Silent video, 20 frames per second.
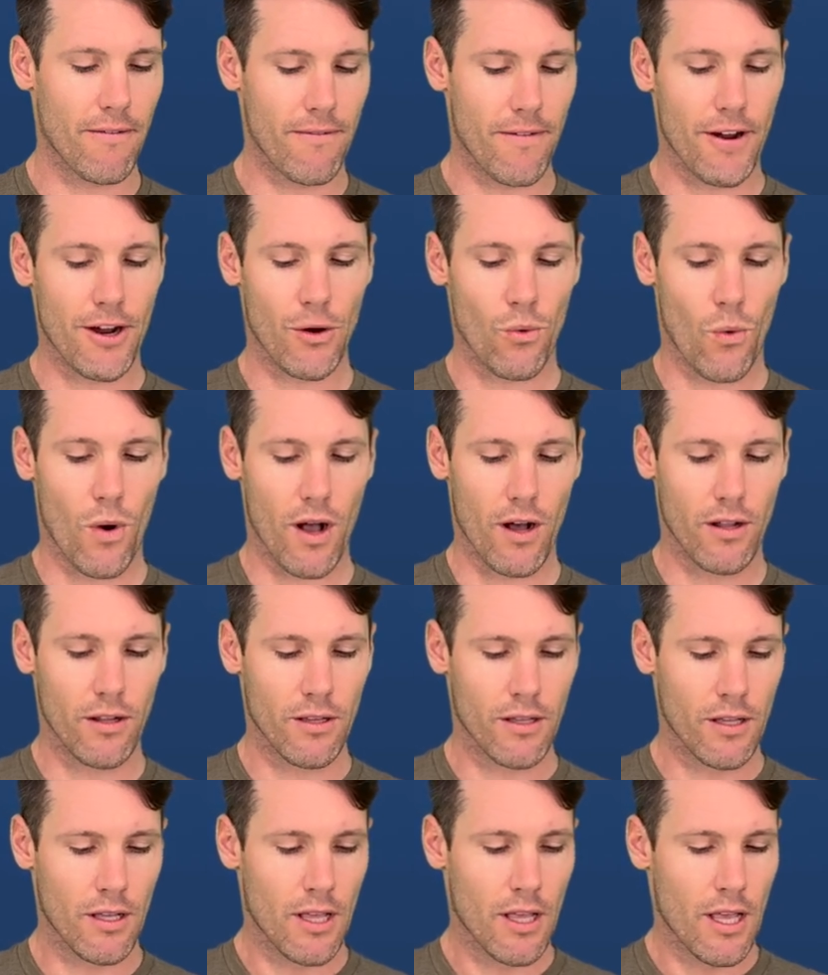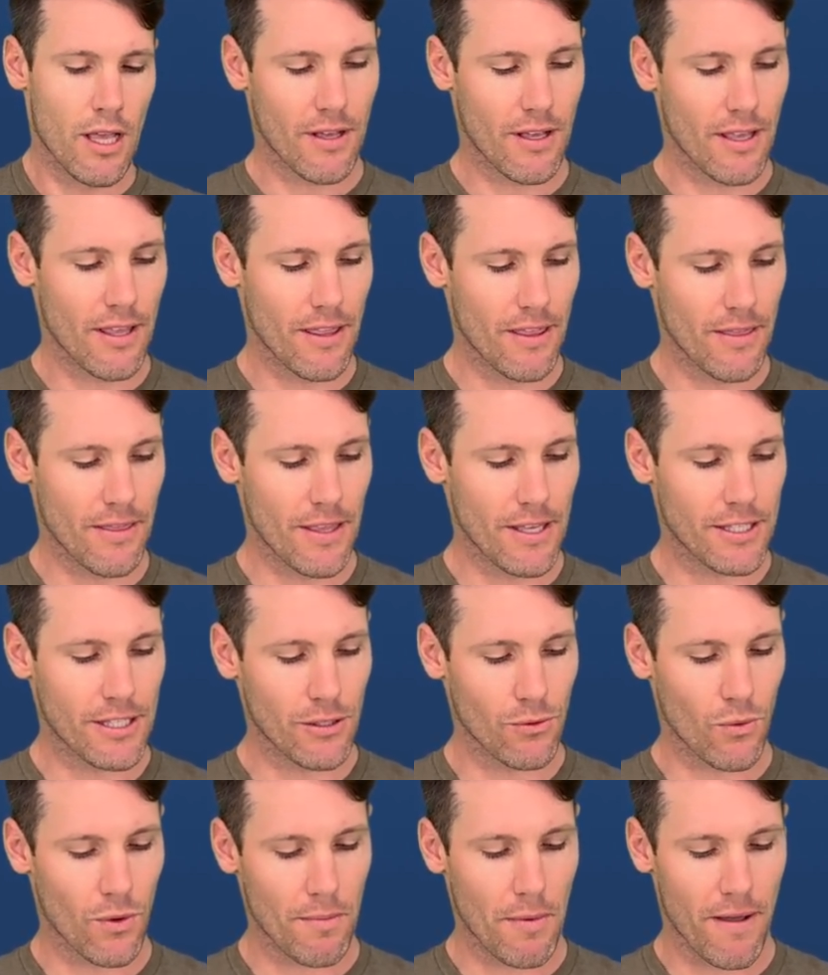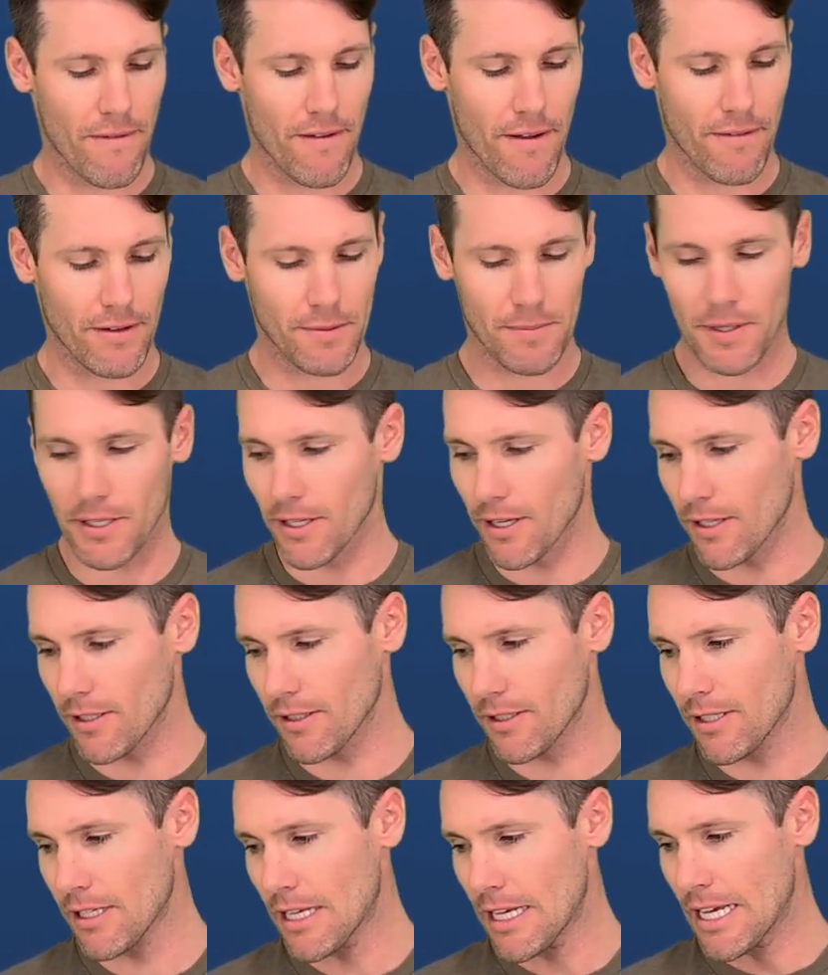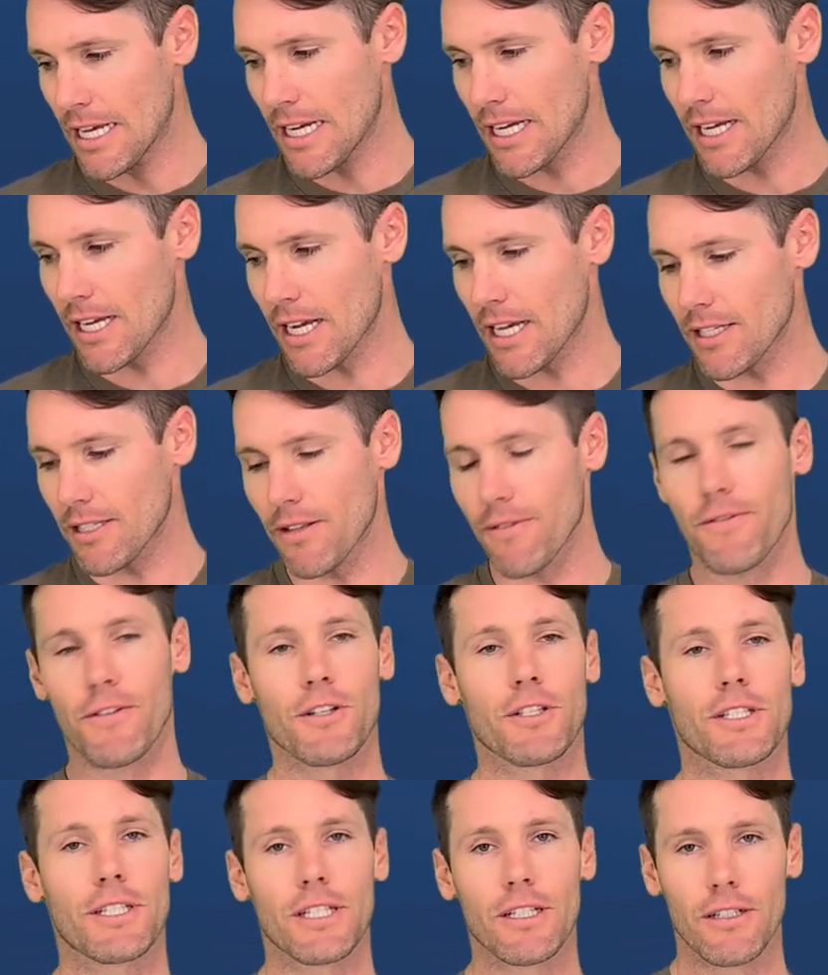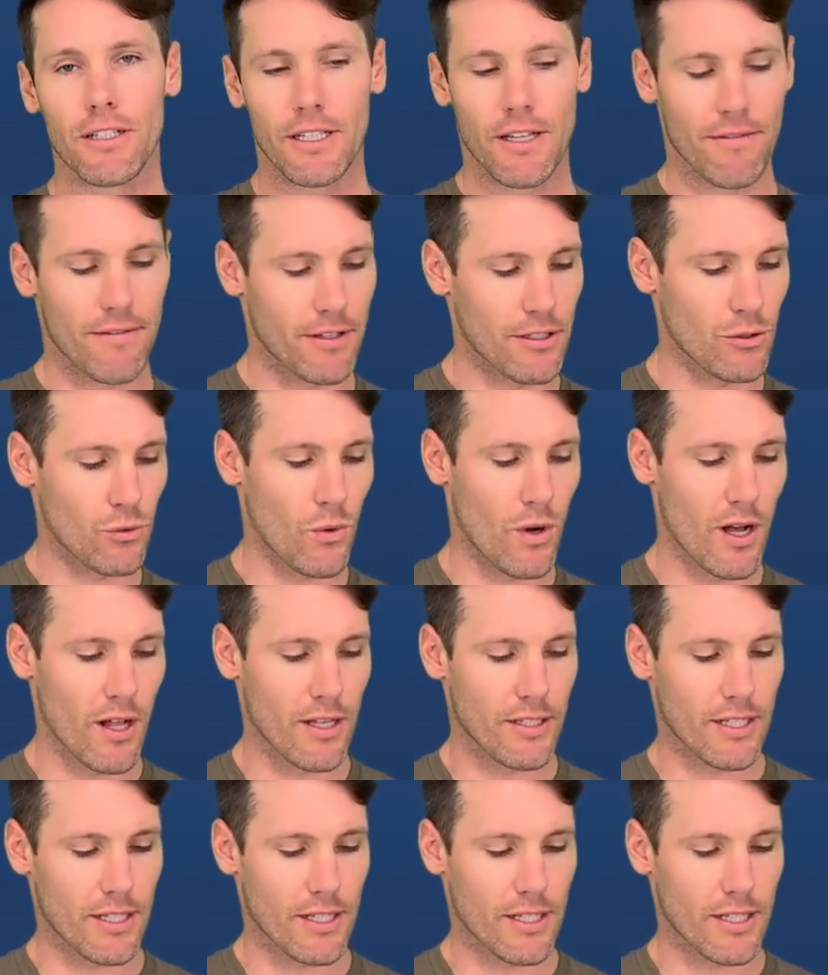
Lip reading: very well. This is one of my favorite spear guns because of the versatility of it as well.